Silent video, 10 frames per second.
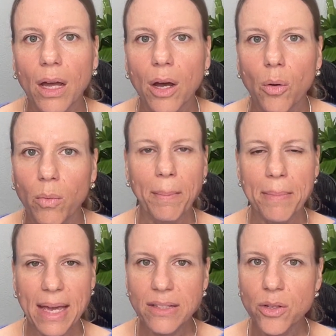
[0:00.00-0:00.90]
What
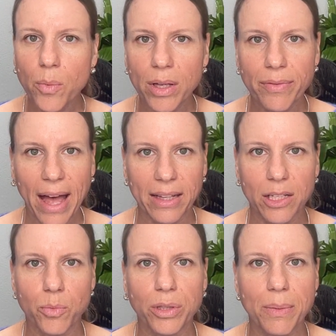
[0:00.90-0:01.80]
makes a will
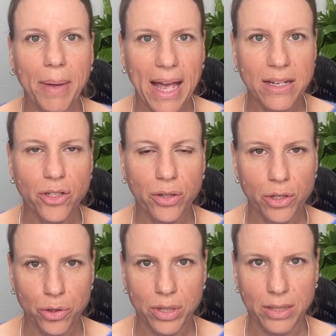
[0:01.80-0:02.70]
valid will depend on the
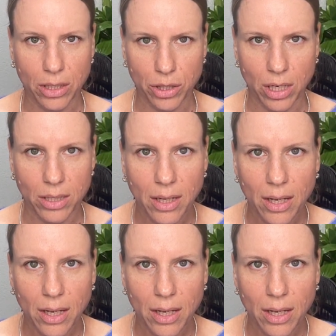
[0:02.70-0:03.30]
jurisdiction.